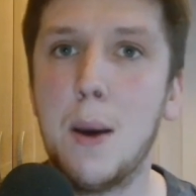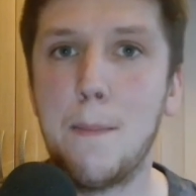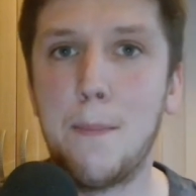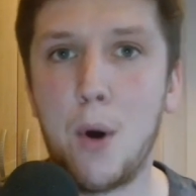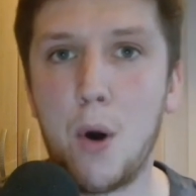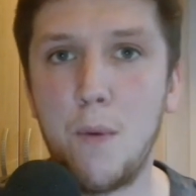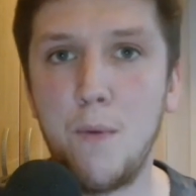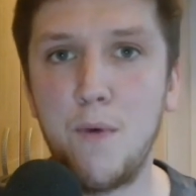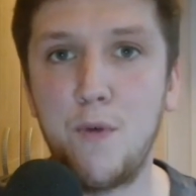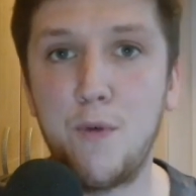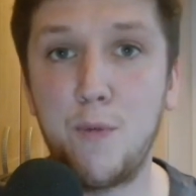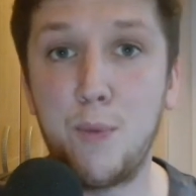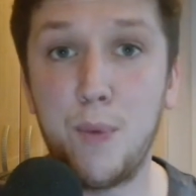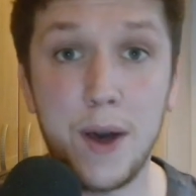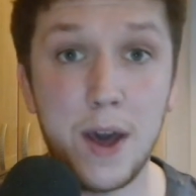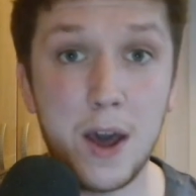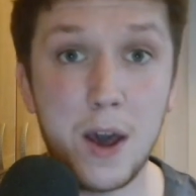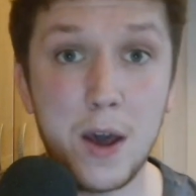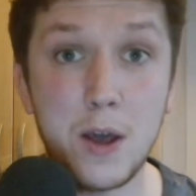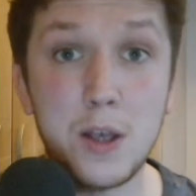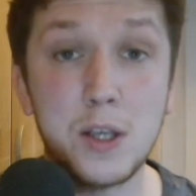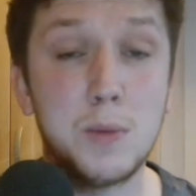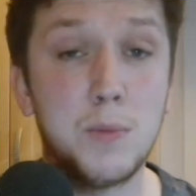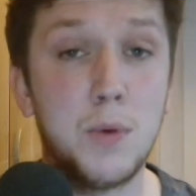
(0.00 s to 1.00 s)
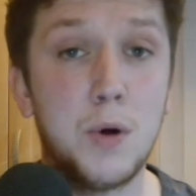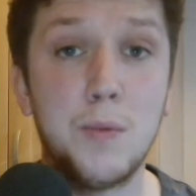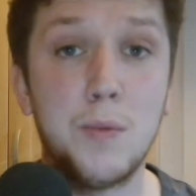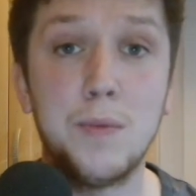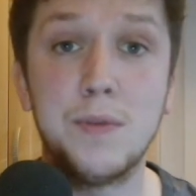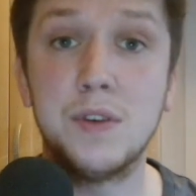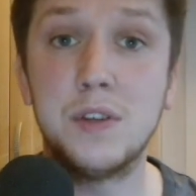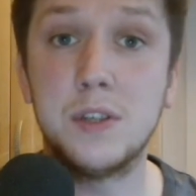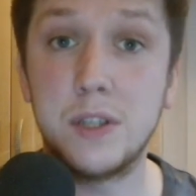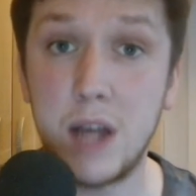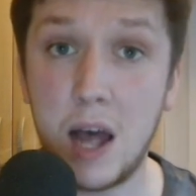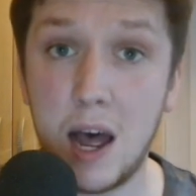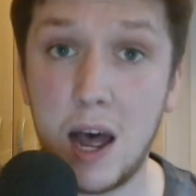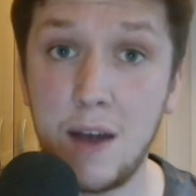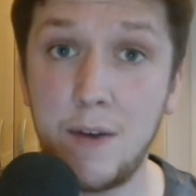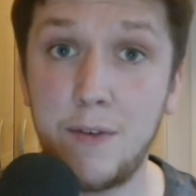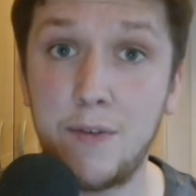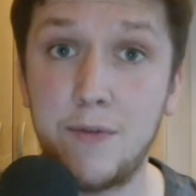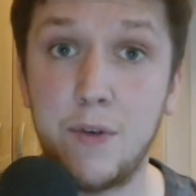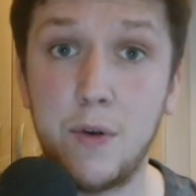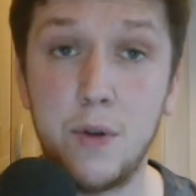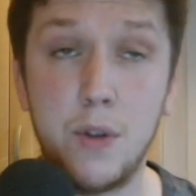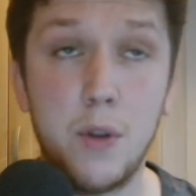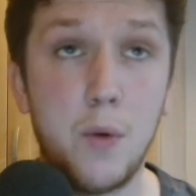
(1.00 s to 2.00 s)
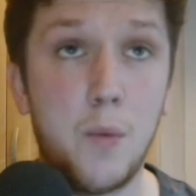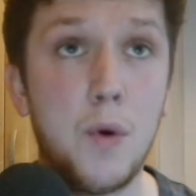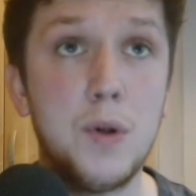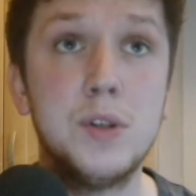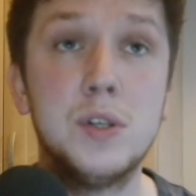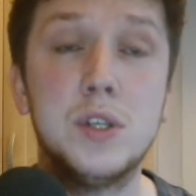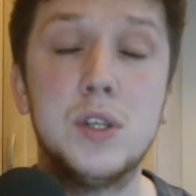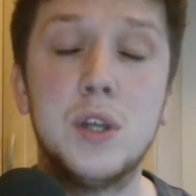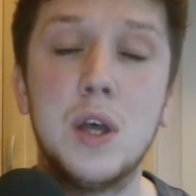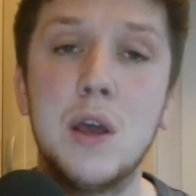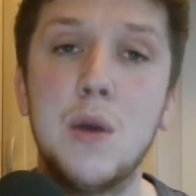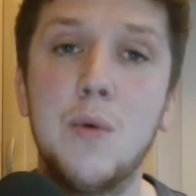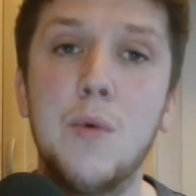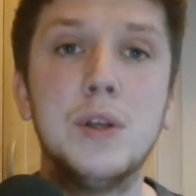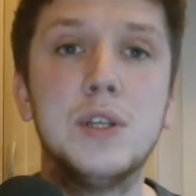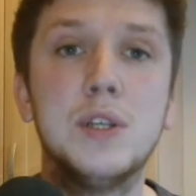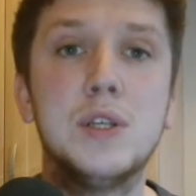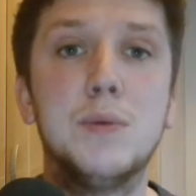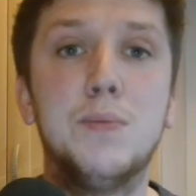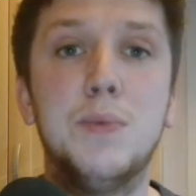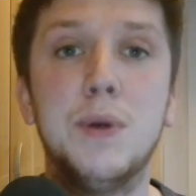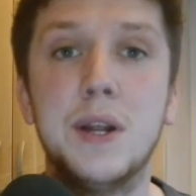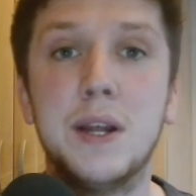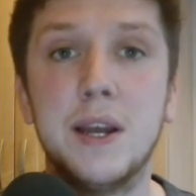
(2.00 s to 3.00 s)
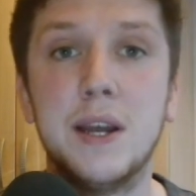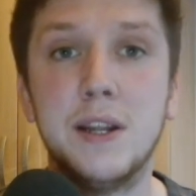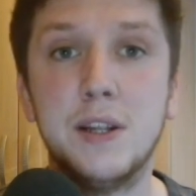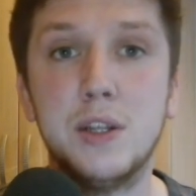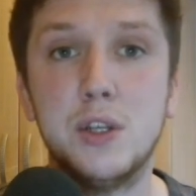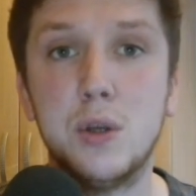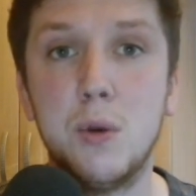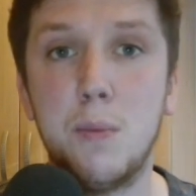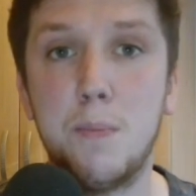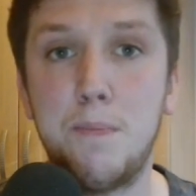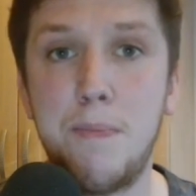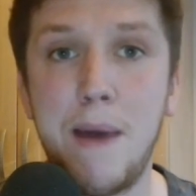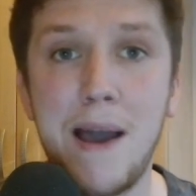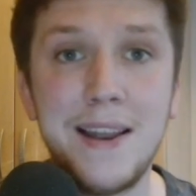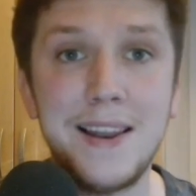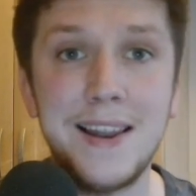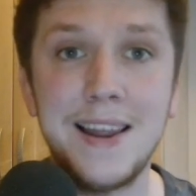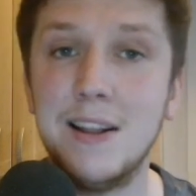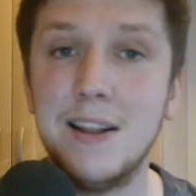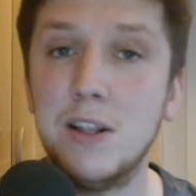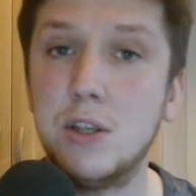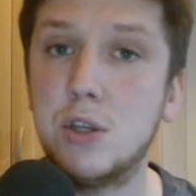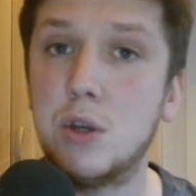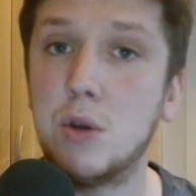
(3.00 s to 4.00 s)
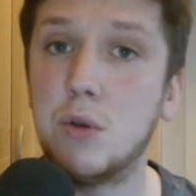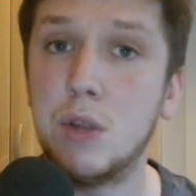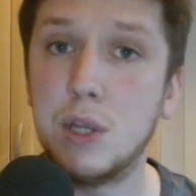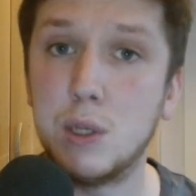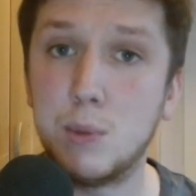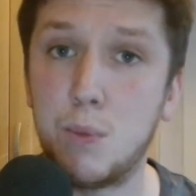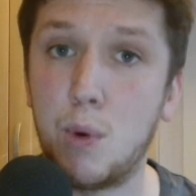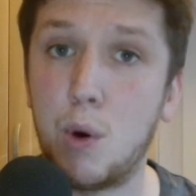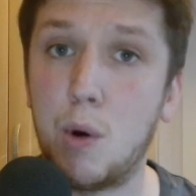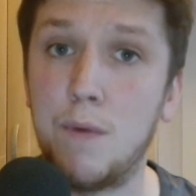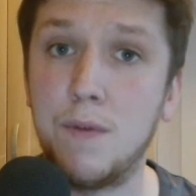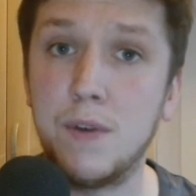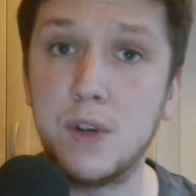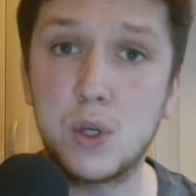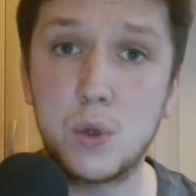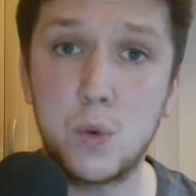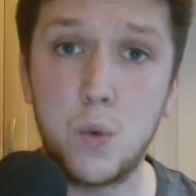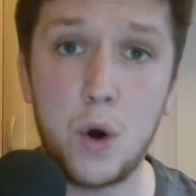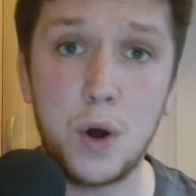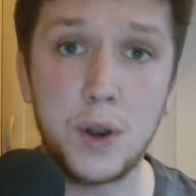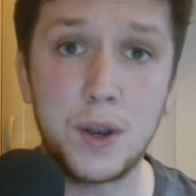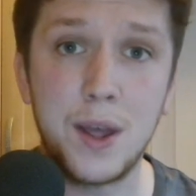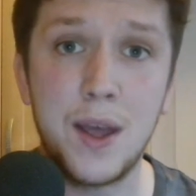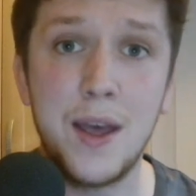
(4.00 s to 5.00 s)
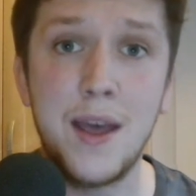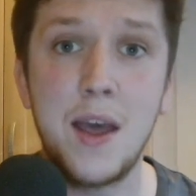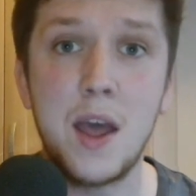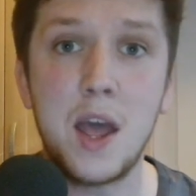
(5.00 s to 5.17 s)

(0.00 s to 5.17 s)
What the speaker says: Bournemouth players, the Bournemouth staff, and the ones that he wants to bring in to bed into this Bournemouth squad.